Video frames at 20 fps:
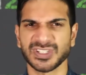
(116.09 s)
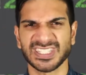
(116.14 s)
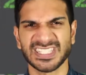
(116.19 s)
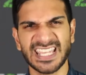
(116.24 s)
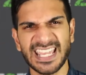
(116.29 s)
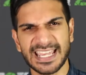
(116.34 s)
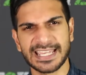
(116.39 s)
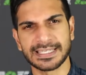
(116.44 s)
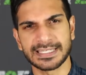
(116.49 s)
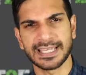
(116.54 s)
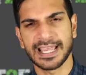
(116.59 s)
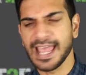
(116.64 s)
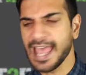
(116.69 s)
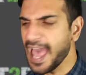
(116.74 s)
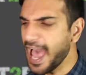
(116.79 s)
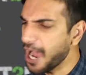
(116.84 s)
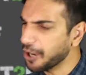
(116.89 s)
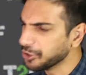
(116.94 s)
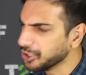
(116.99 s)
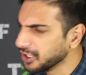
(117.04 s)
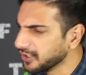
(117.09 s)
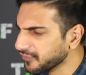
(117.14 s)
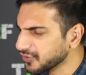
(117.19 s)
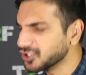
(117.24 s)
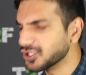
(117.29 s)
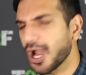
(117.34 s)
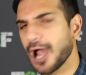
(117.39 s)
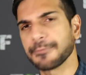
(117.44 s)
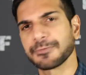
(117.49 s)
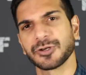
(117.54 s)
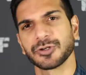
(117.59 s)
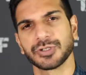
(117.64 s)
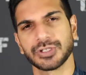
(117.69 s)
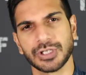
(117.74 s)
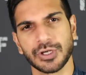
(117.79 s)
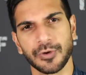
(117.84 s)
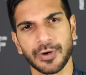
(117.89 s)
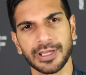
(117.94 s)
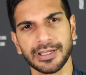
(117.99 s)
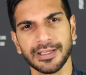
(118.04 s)
sees how good of a job you're
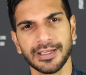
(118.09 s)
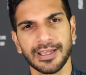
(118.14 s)
doing.